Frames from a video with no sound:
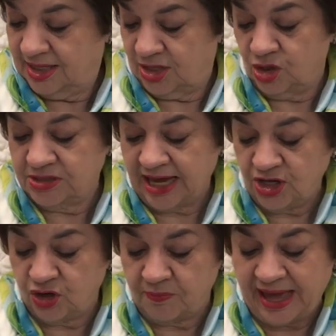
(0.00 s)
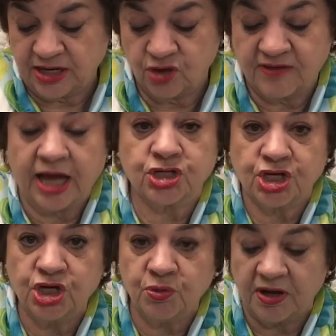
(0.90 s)
you take your mat, you've got
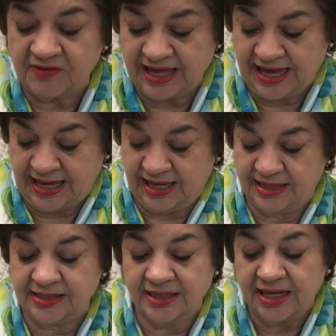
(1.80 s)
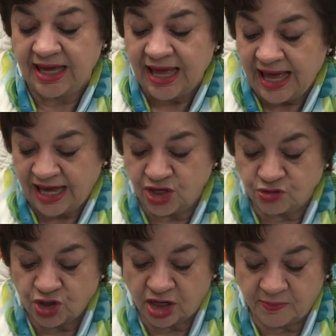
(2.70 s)
2 of a kind, and you
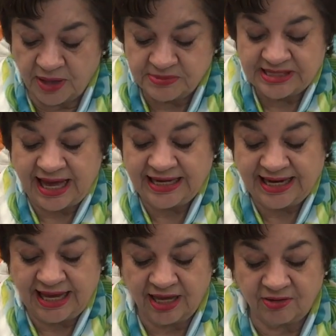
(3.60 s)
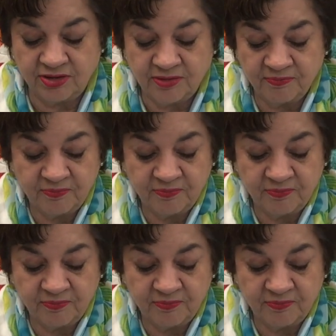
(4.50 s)
turn them upside down.